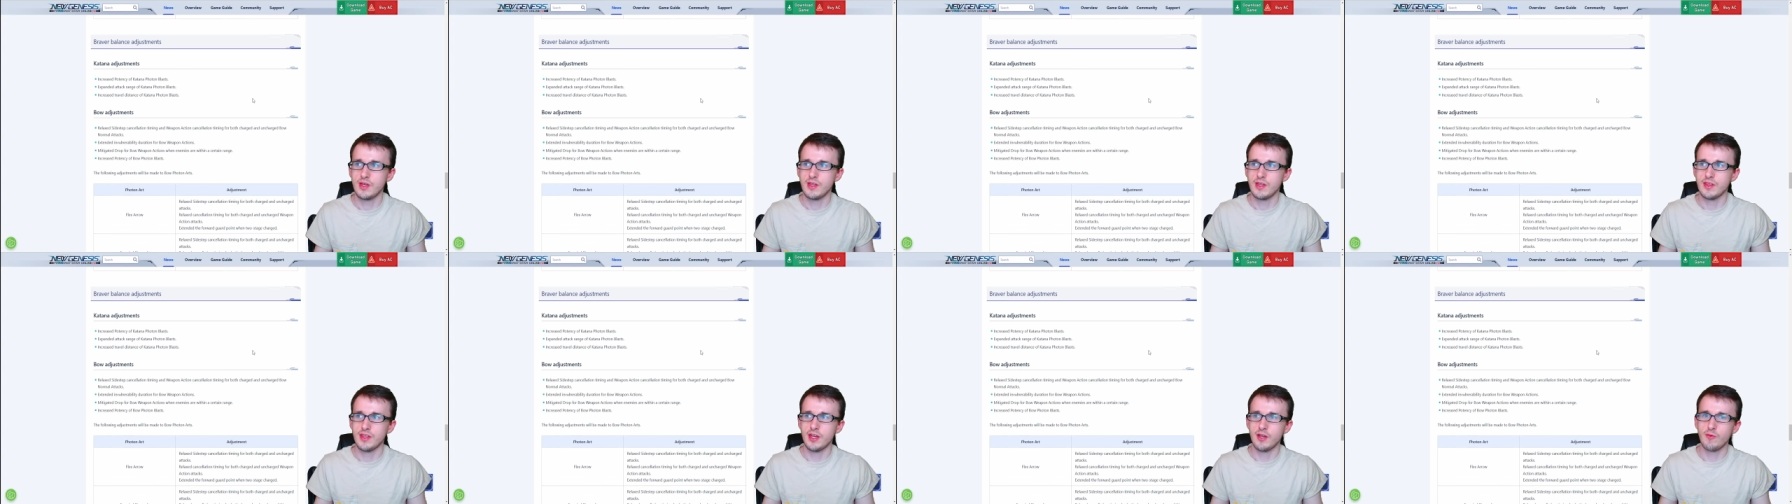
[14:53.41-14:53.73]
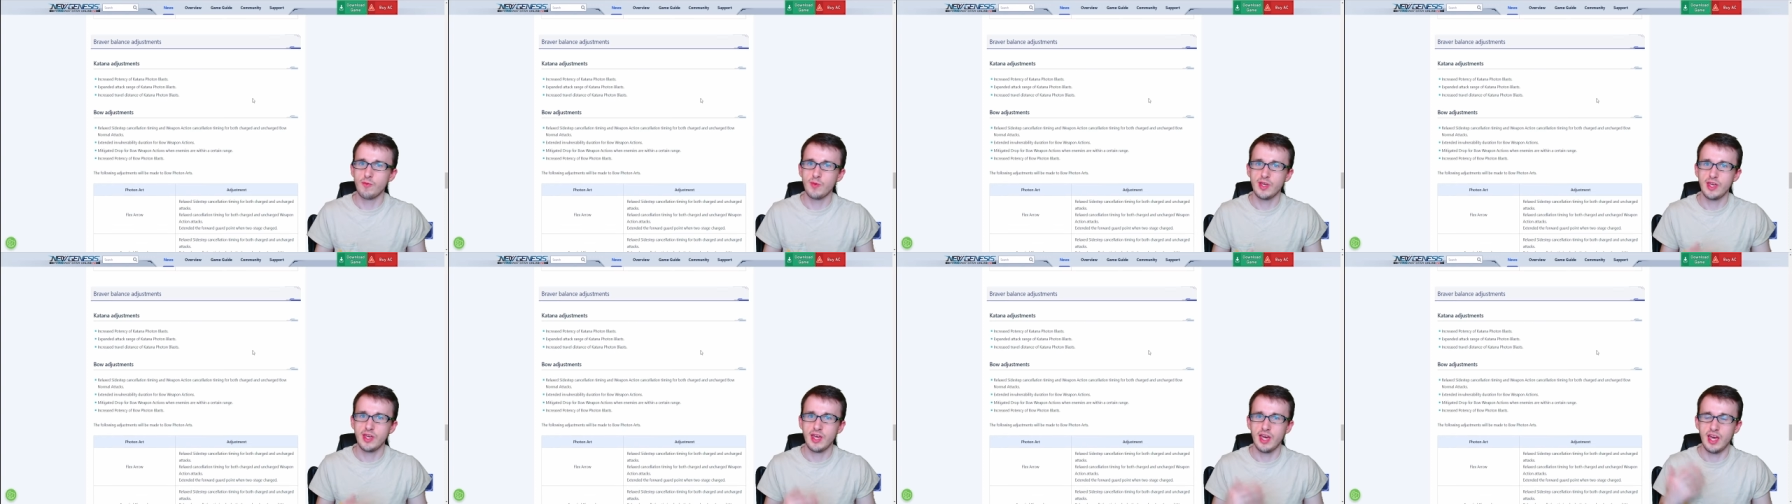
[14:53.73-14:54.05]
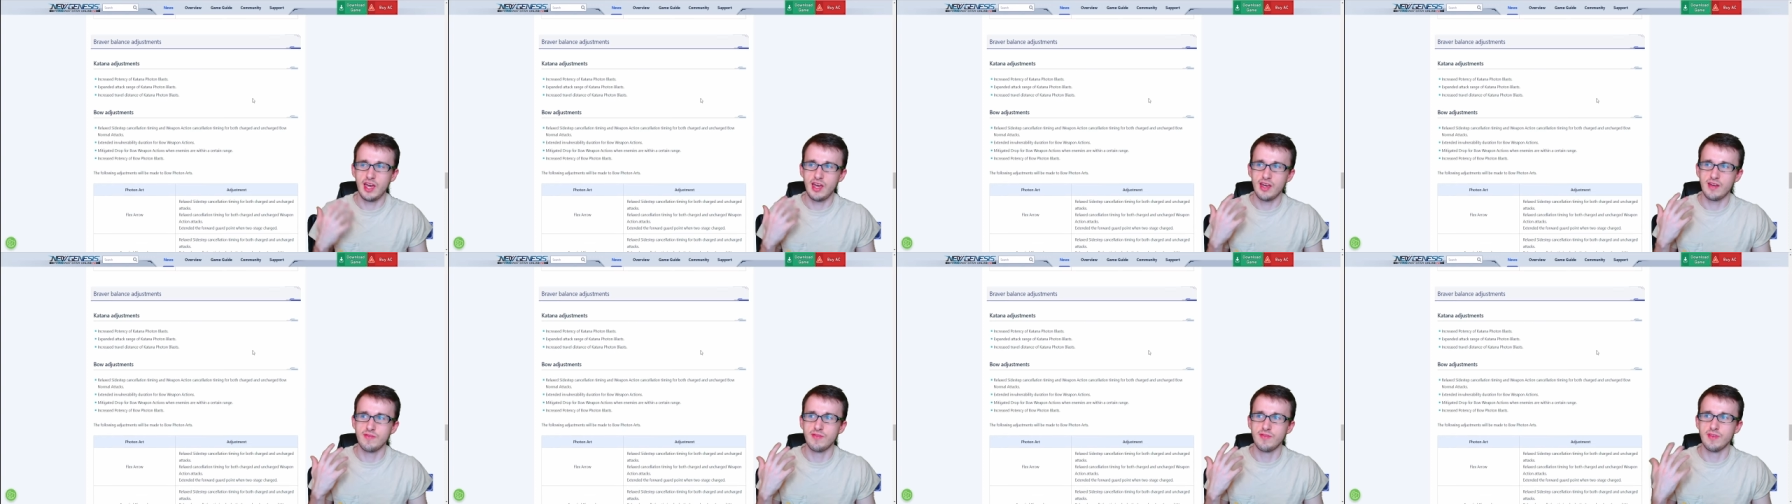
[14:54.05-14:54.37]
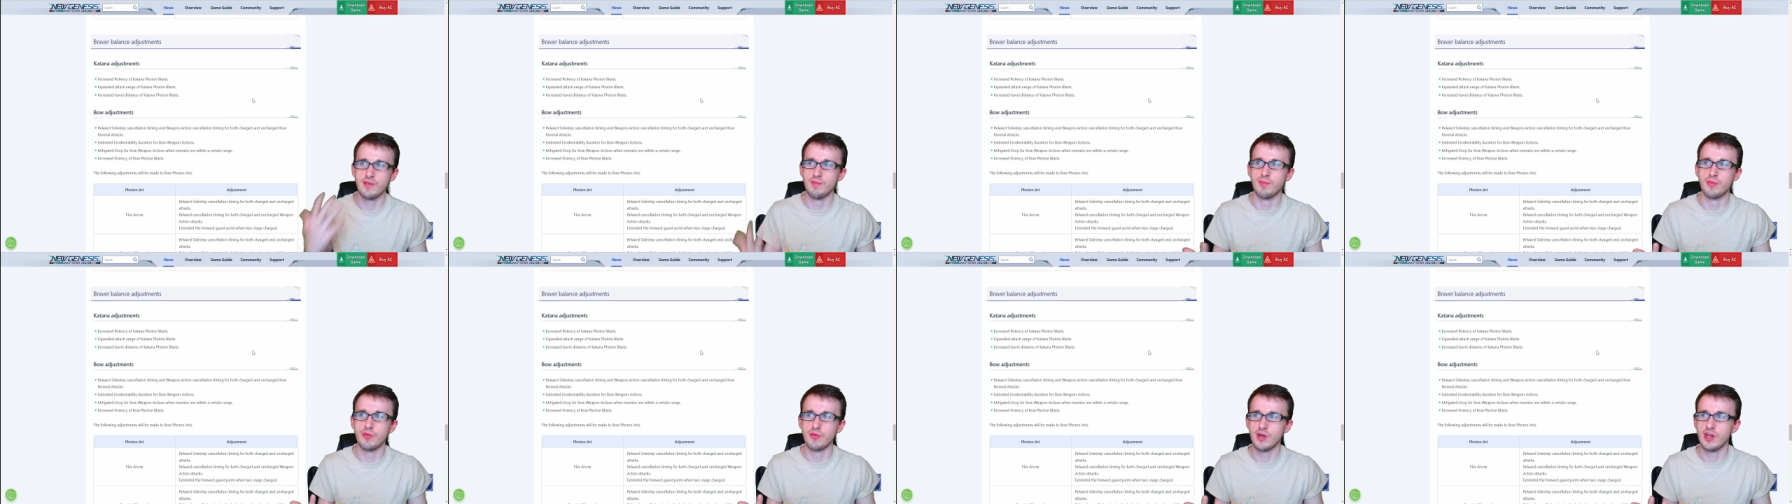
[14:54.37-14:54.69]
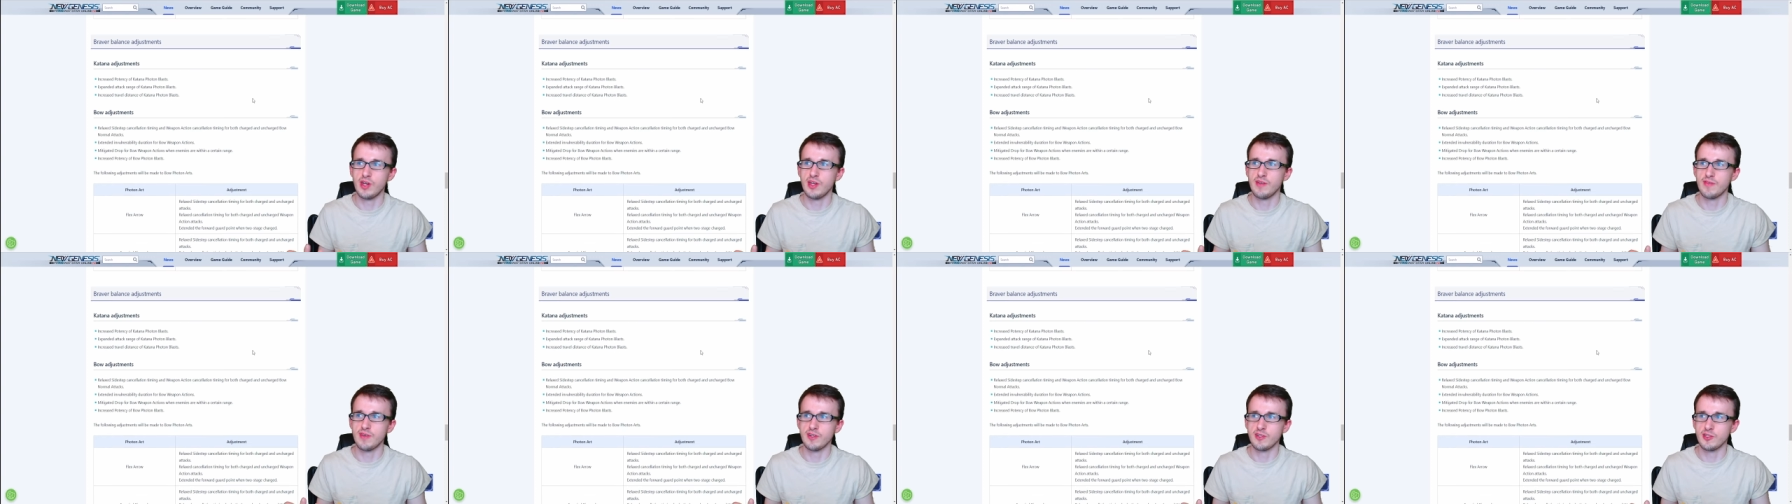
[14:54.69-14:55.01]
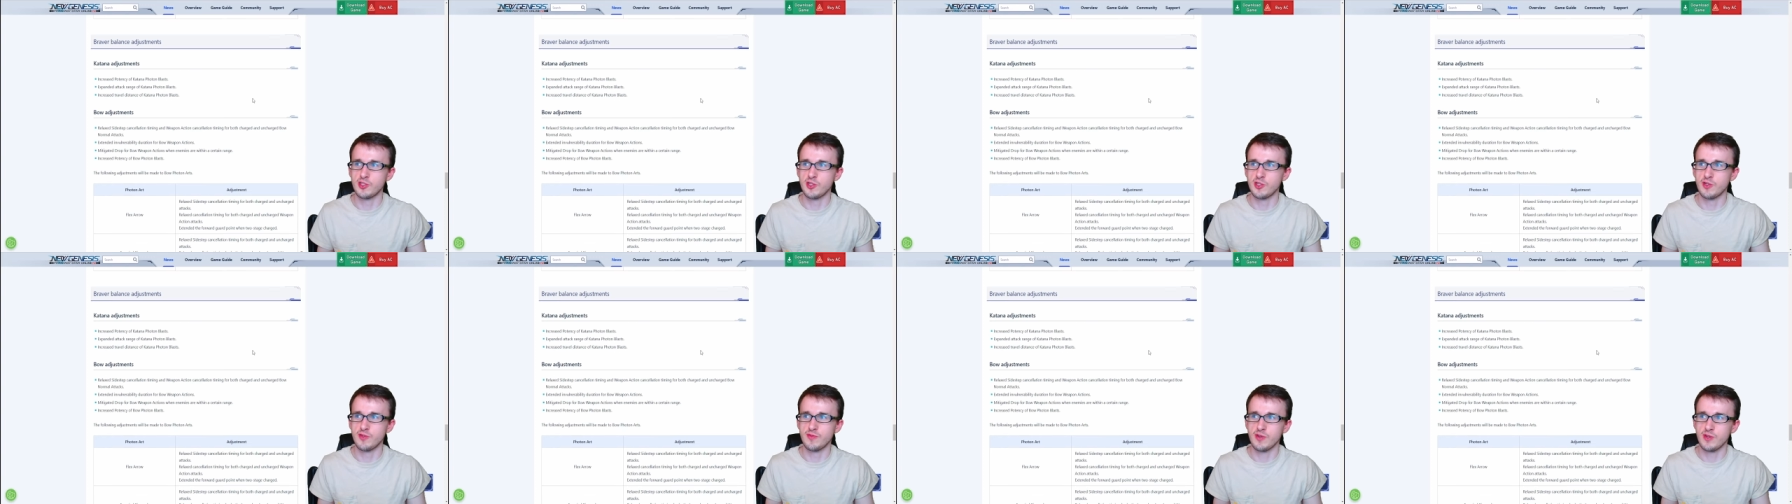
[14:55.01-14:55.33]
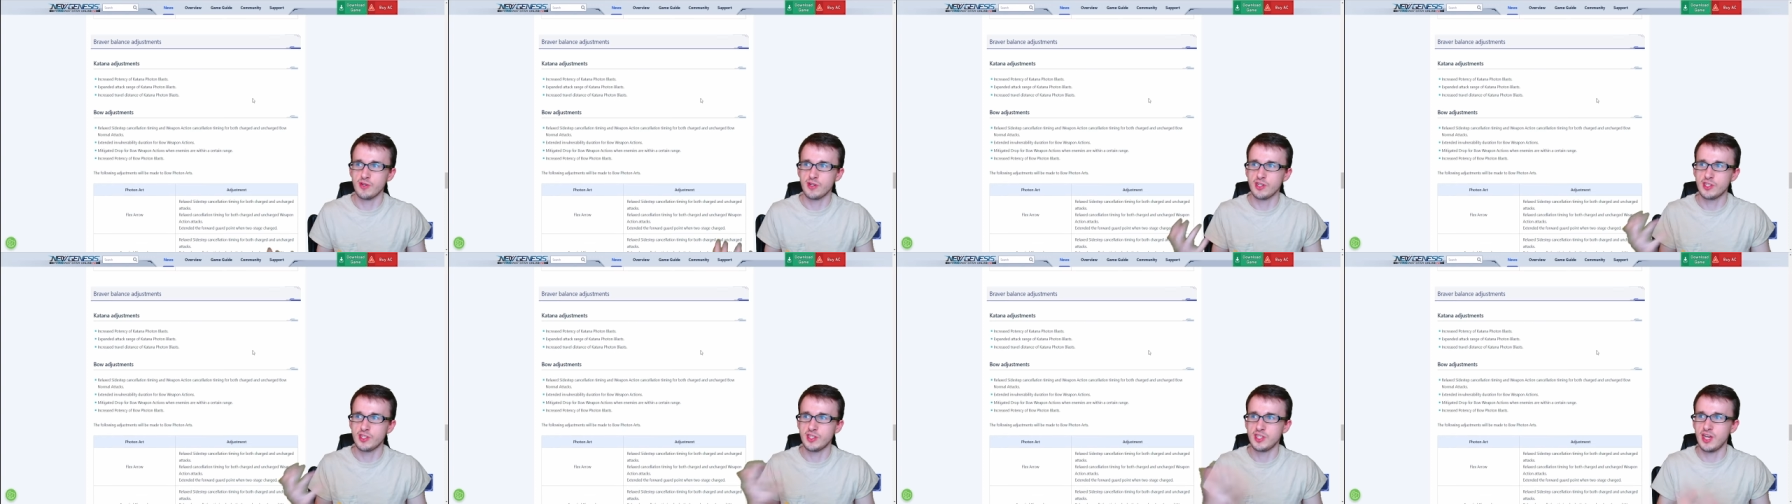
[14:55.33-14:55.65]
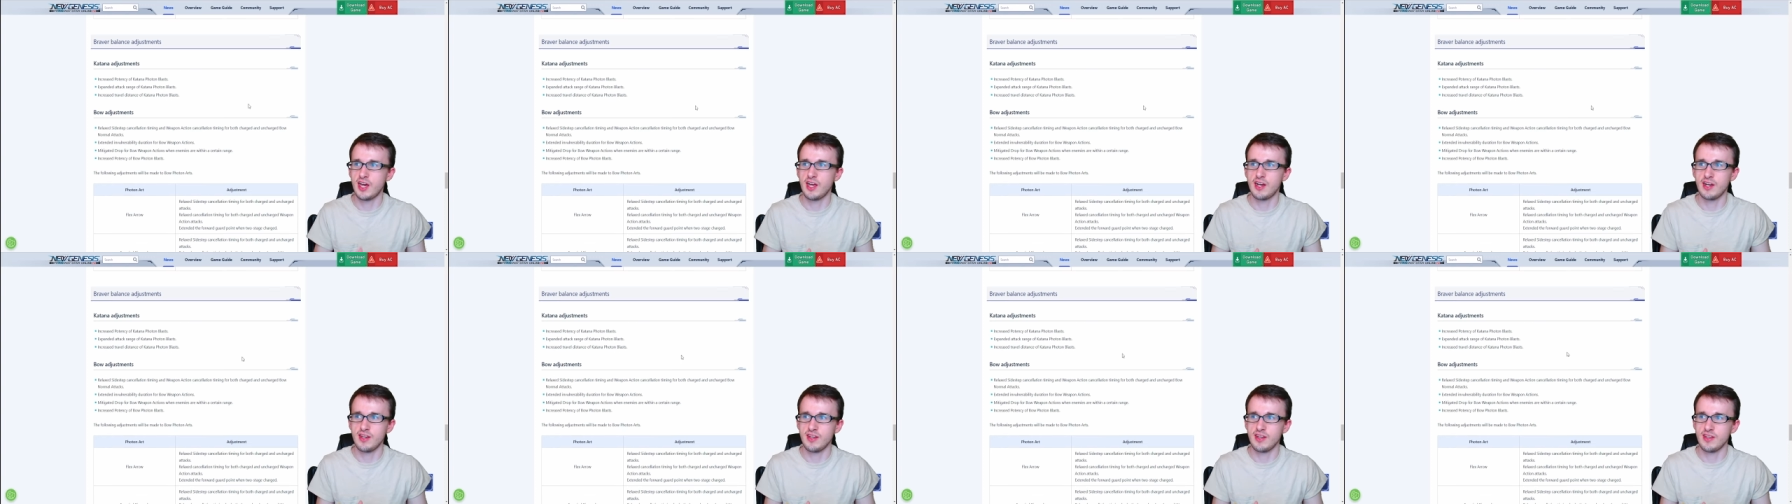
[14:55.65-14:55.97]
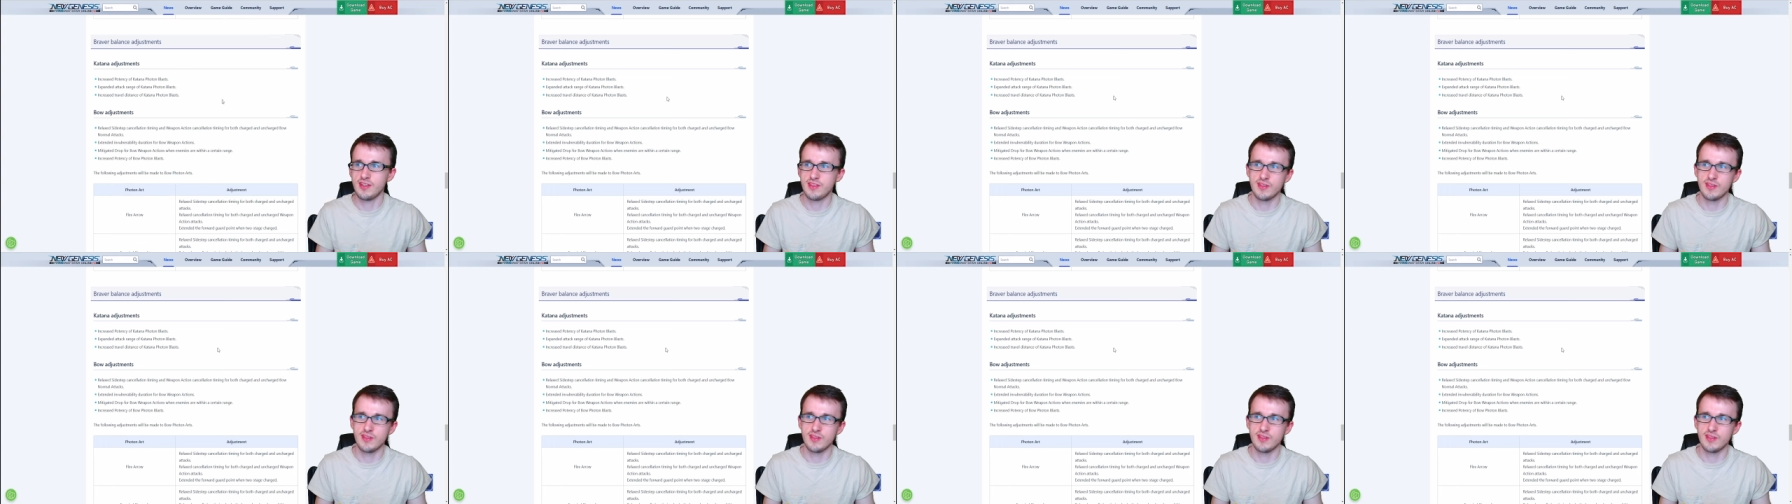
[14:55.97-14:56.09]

Then we have Braver. So for Katana,